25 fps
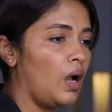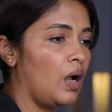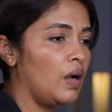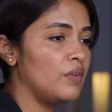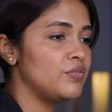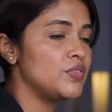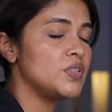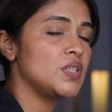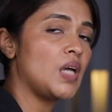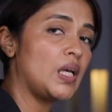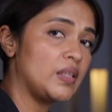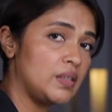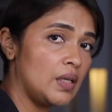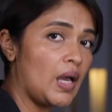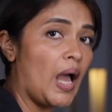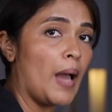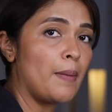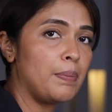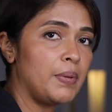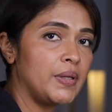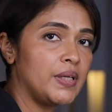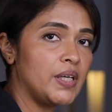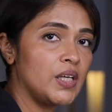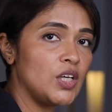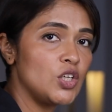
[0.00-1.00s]
after
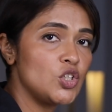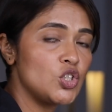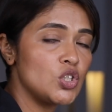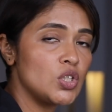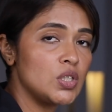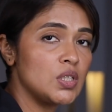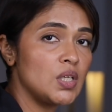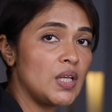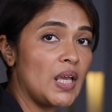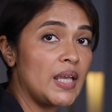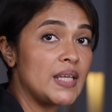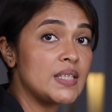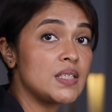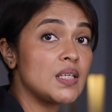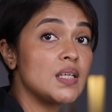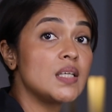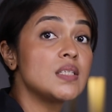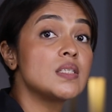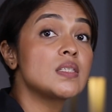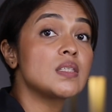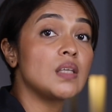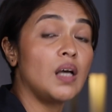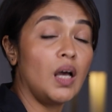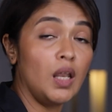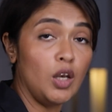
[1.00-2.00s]
the application it
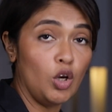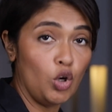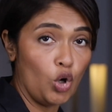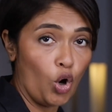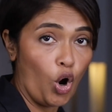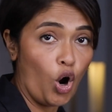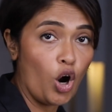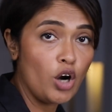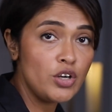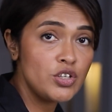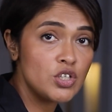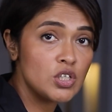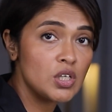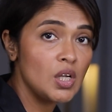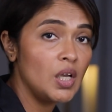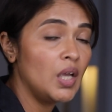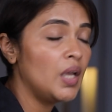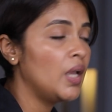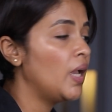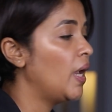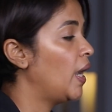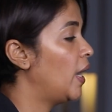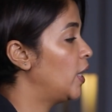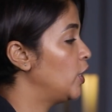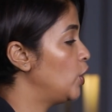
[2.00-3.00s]
is a lot
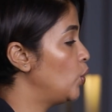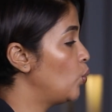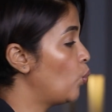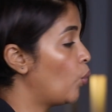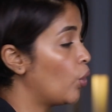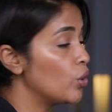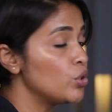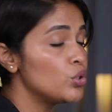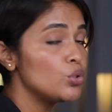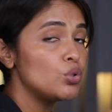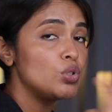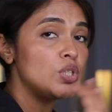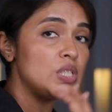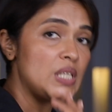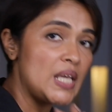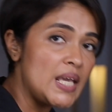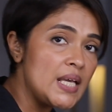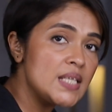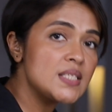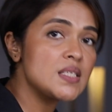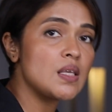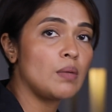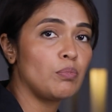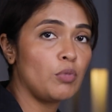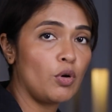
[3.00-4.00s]
and you want to
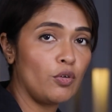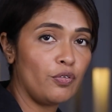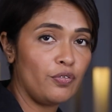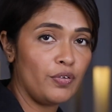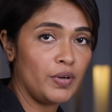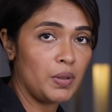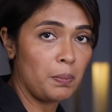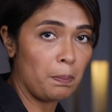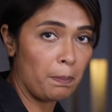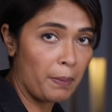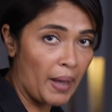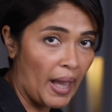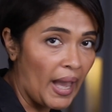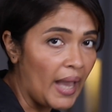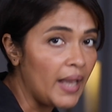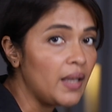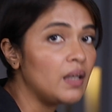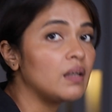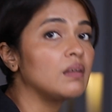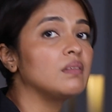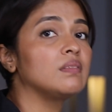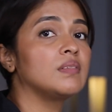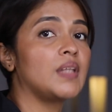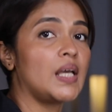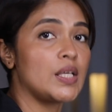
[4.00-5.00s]
take some of it
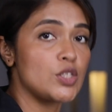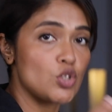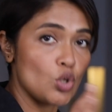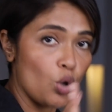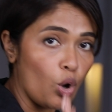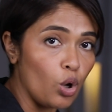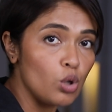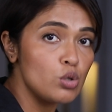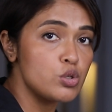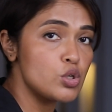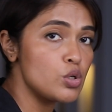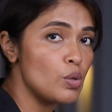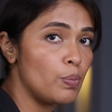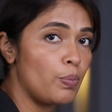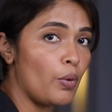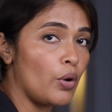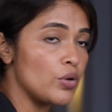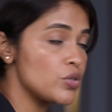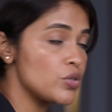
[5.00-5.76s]
back, that's also